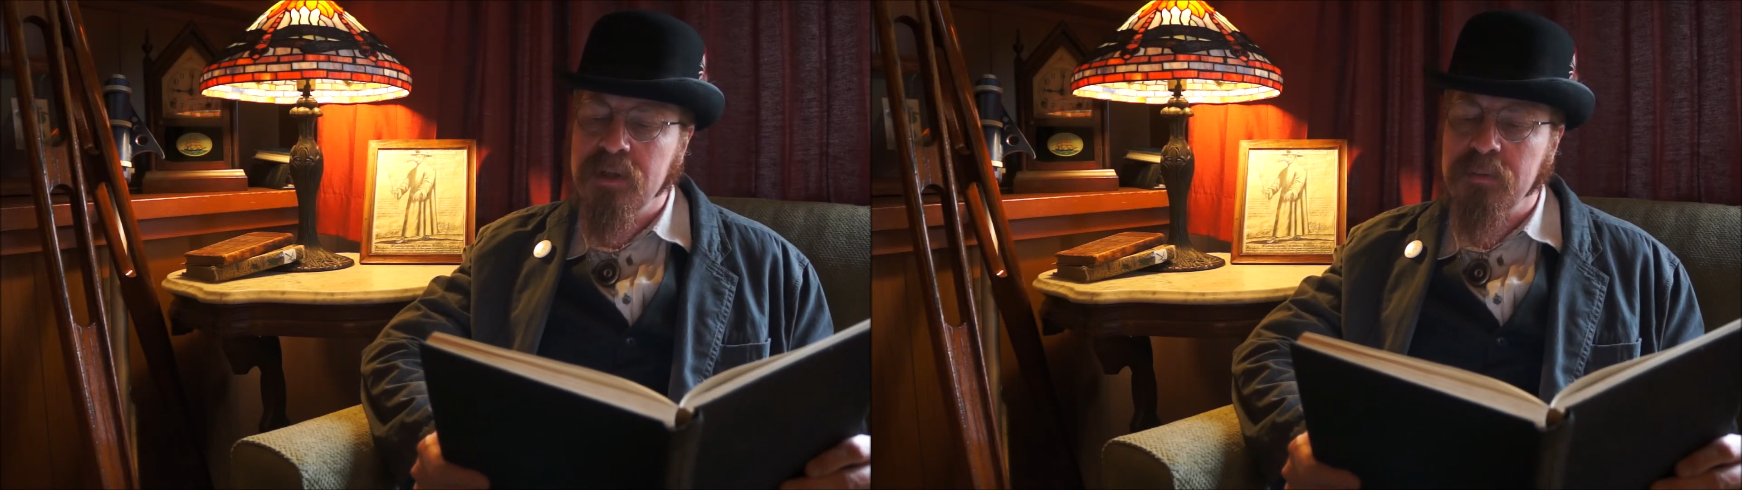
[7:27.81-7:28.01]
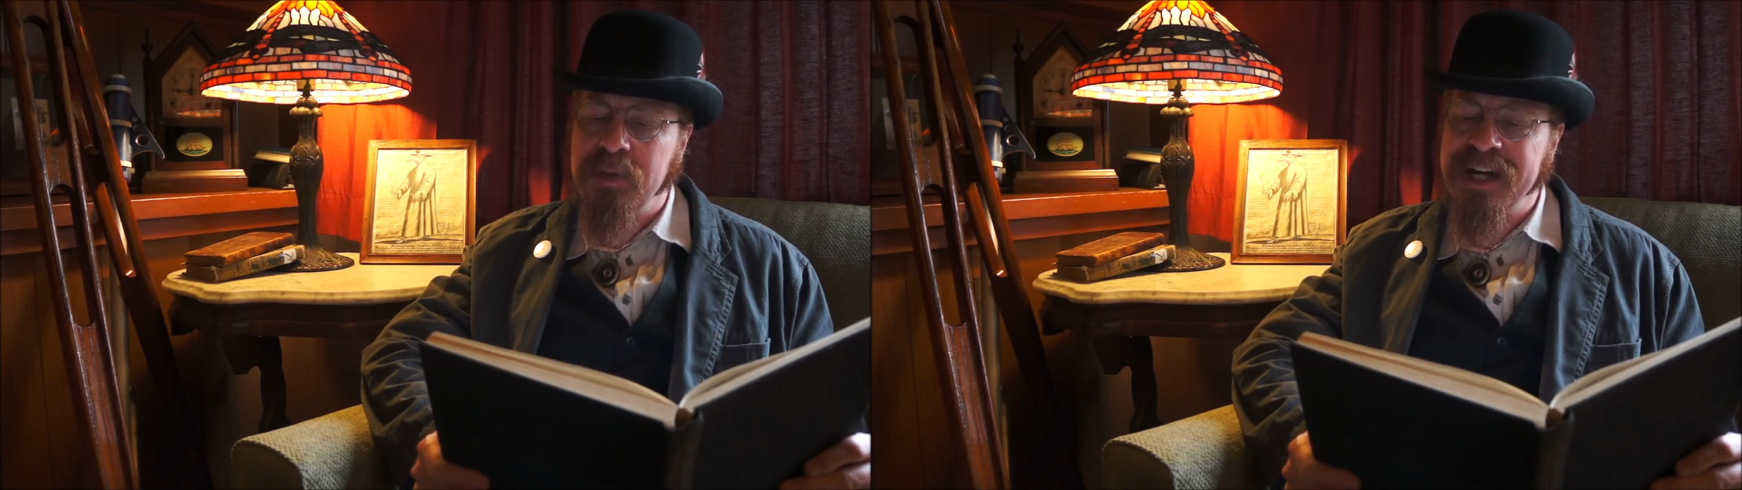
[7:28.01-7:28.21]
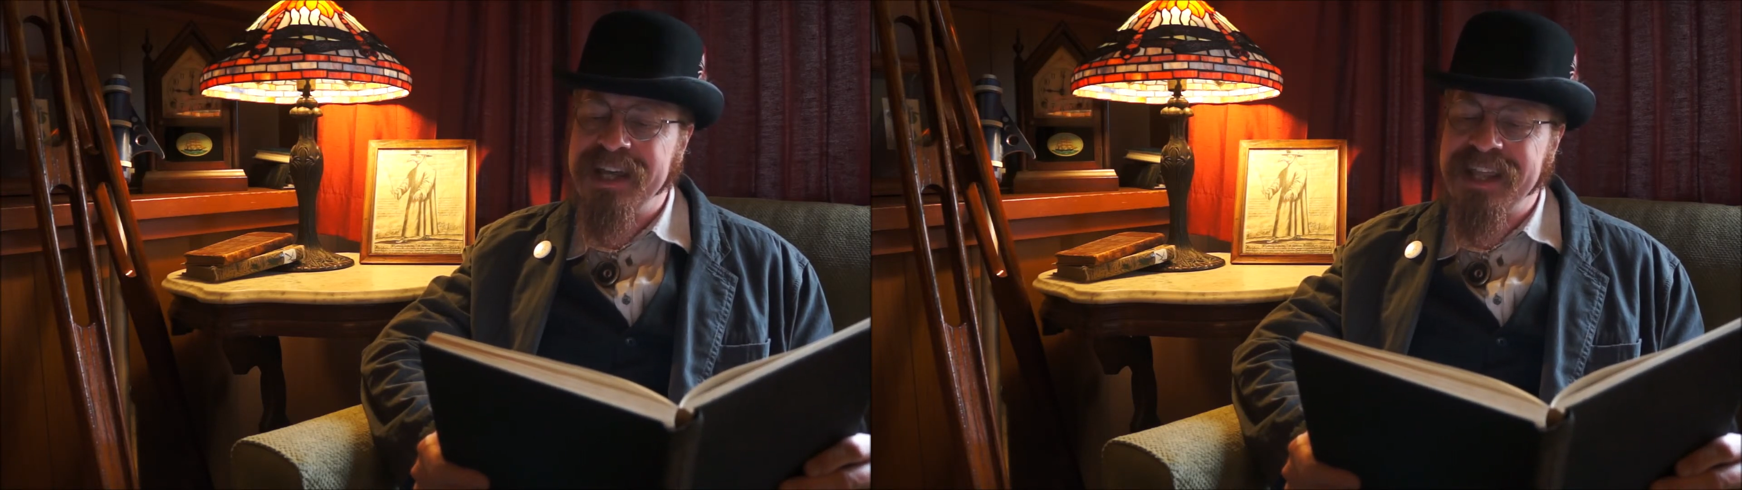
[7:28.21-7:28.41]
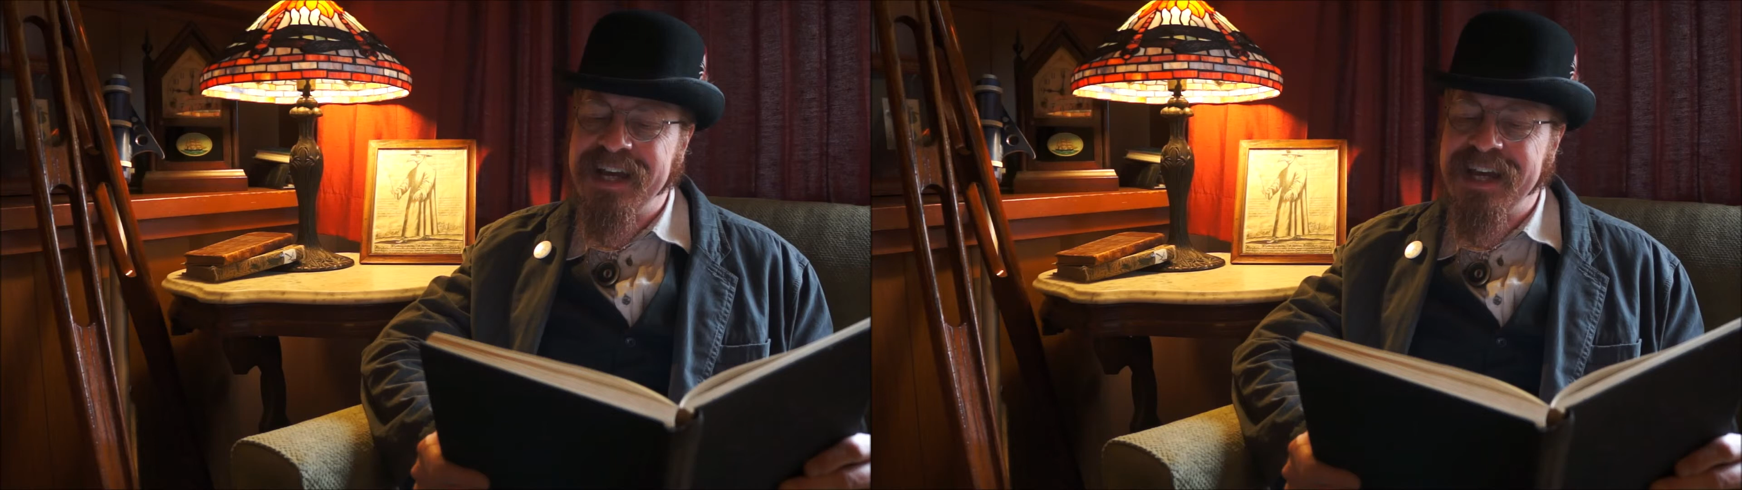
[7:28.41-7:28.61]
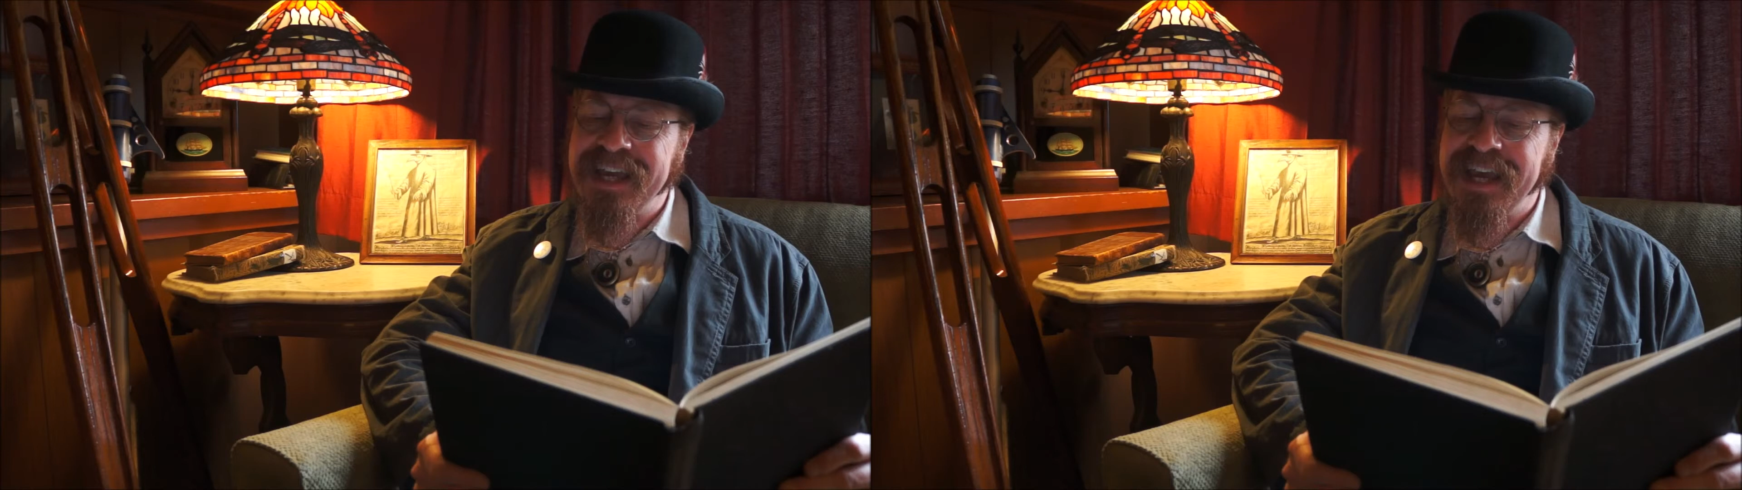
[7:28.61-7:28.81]
by
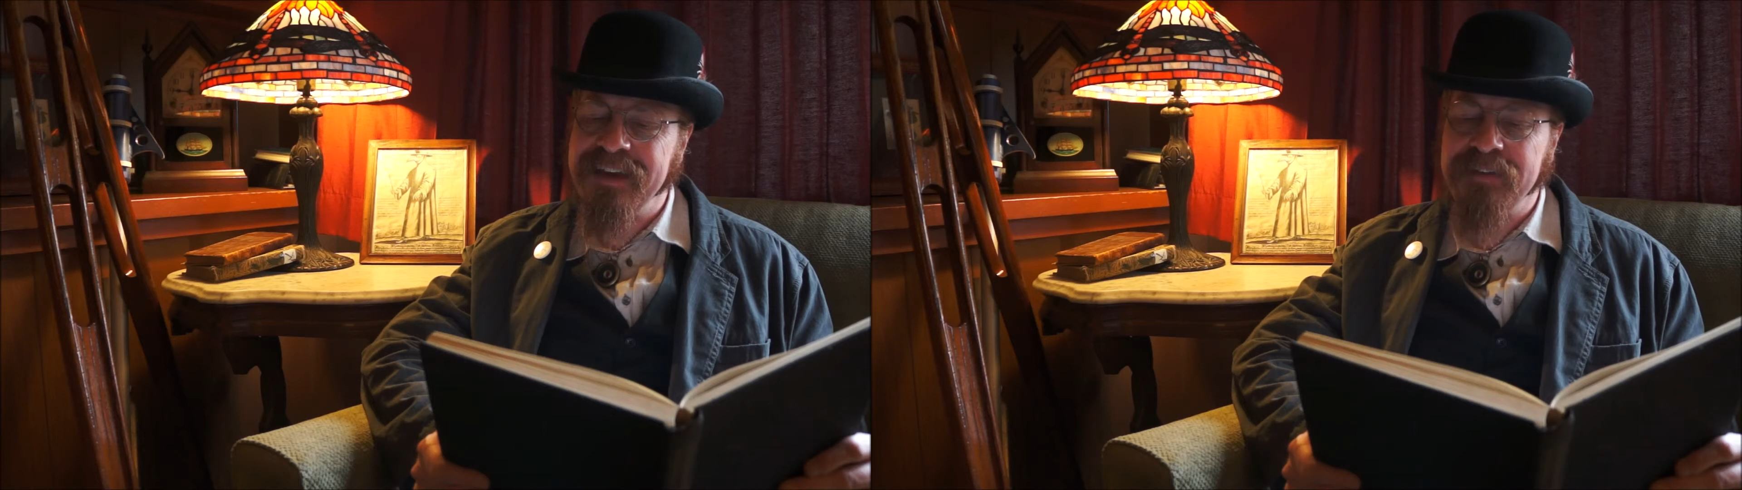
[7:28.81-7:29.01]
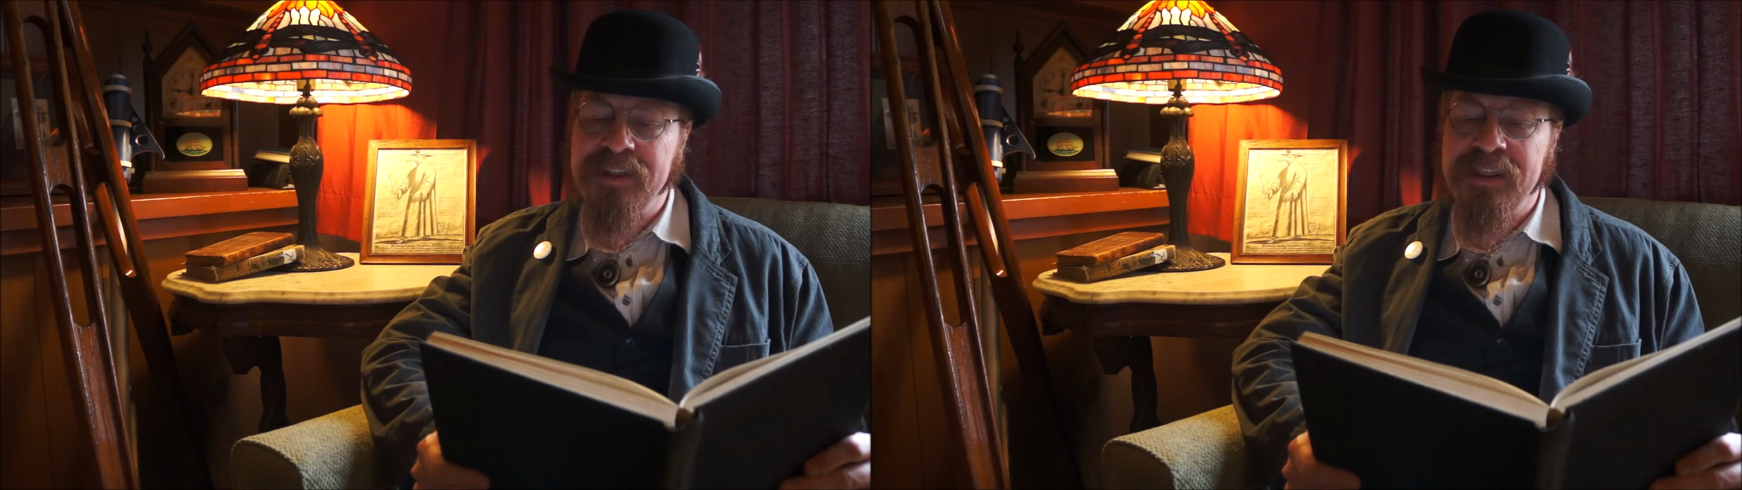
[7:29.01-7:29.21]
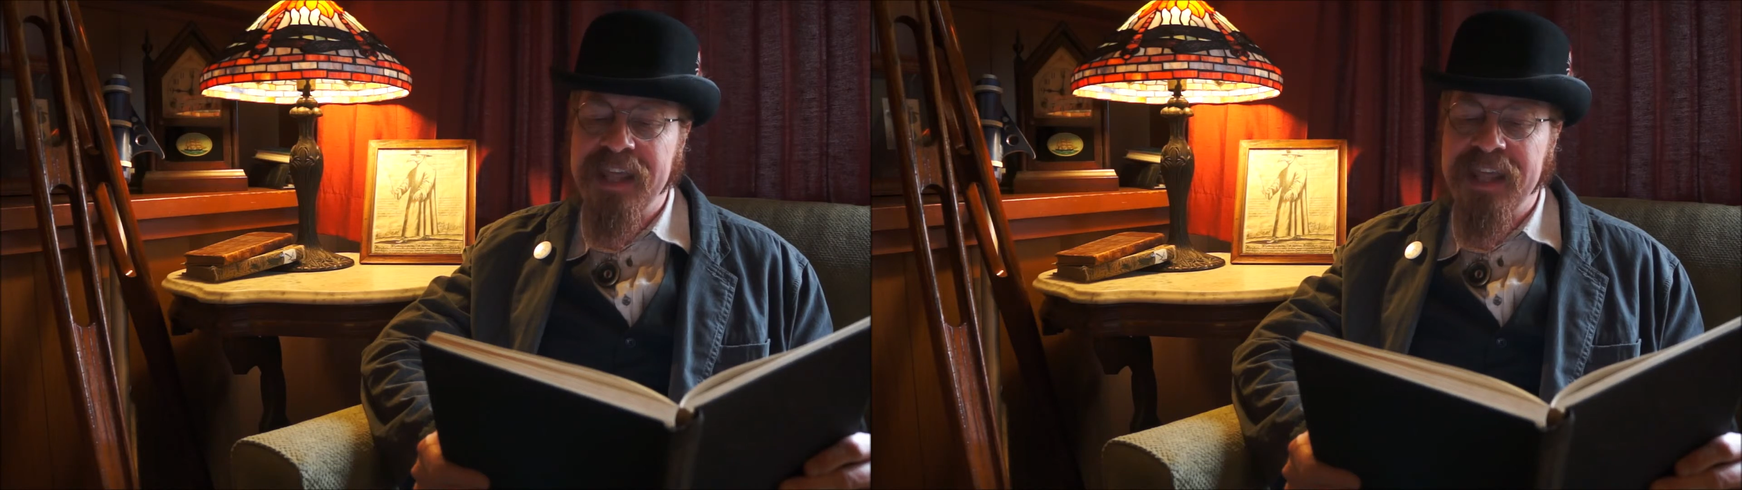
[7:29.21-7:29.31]
thy heaven